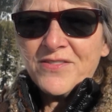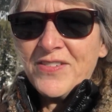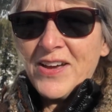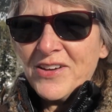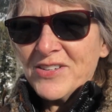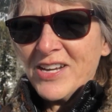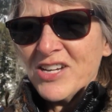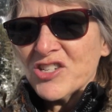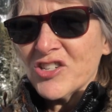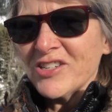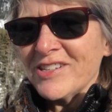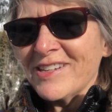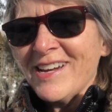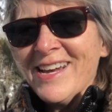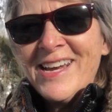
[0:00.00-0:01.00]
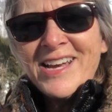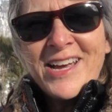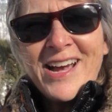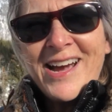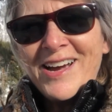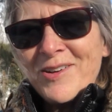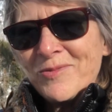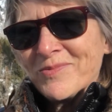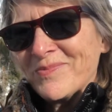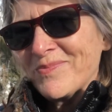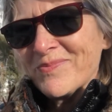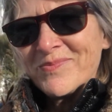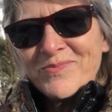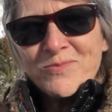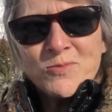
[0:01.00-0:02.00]
Foundation,
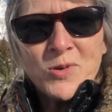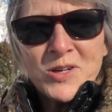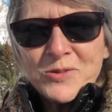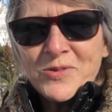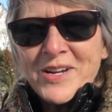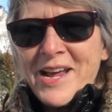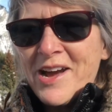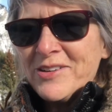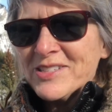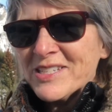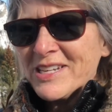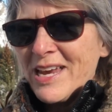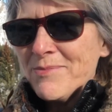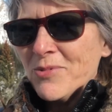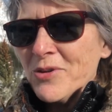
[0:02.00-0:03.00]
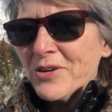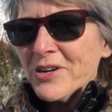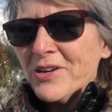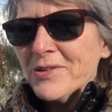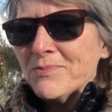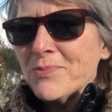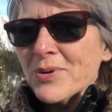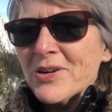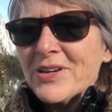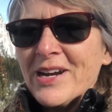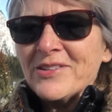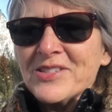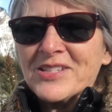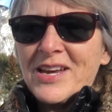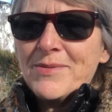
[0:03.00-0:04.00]
world-renowned skateboarder,
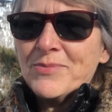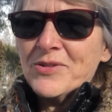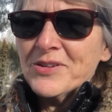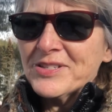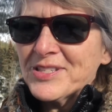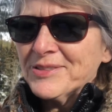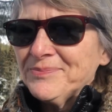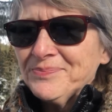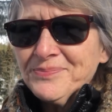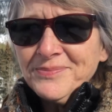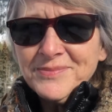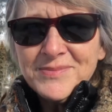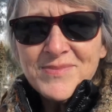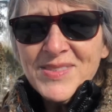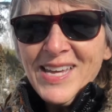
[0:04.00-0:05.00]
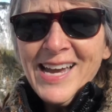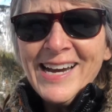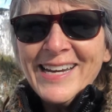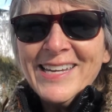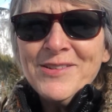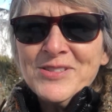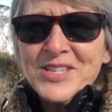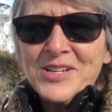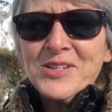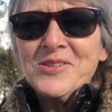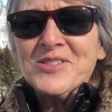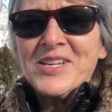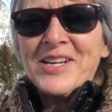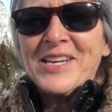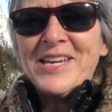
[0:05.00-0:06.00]
Birdhouse Skateboards. He was the
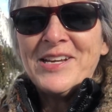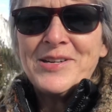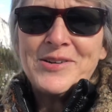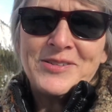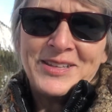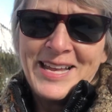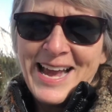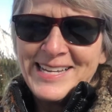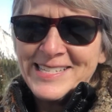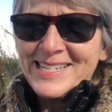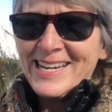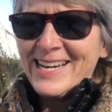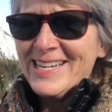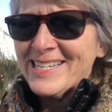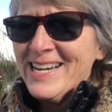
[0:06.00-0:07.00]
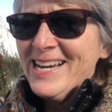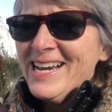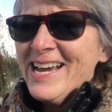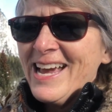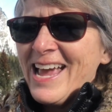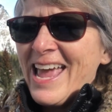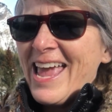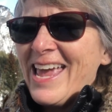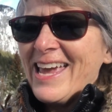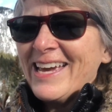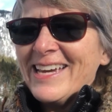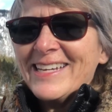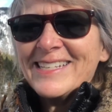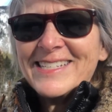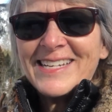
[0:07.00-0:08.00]
closing keynote last night,
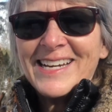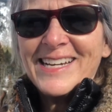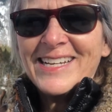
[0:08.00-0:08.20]
and